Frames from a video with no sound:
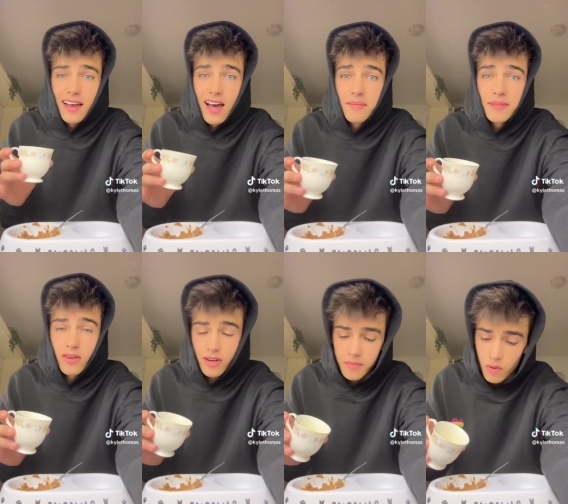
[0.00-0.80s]
I'm
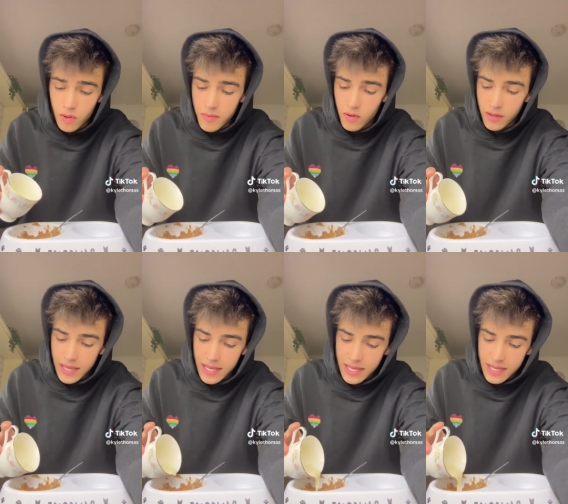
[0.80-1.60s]
now going to pour the milk
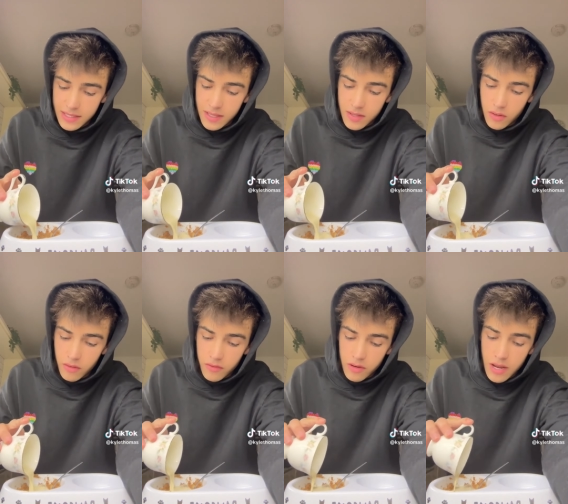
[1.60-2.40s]
into the
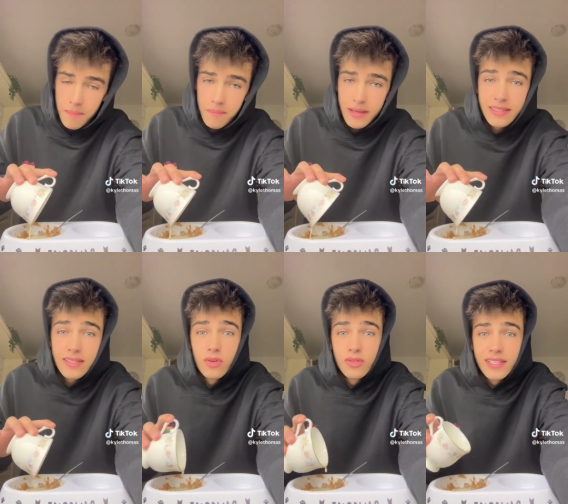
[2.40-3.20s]
dog food and mix
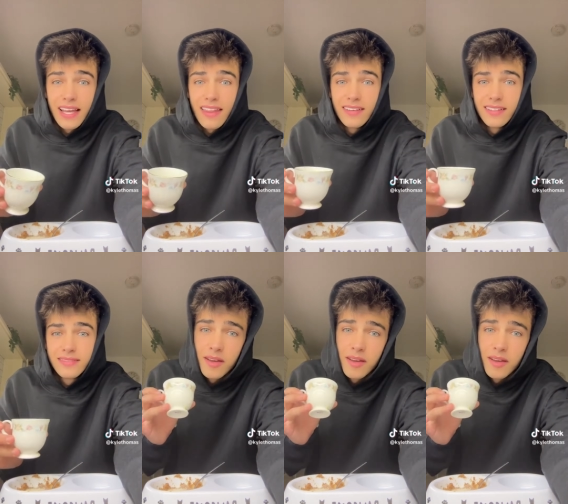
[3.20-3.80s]
it all together.